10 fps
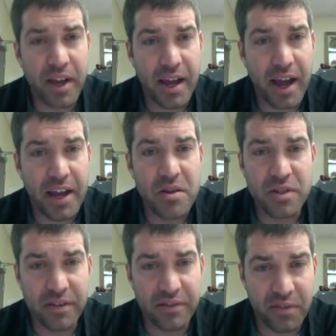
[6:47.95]
I use it
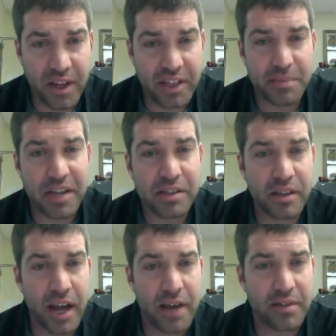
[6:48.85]
especially
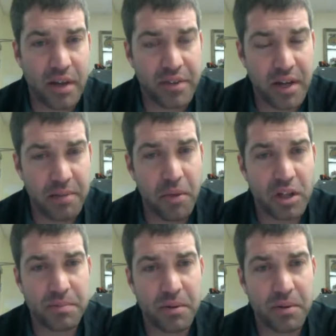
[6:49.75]
after I've done multiple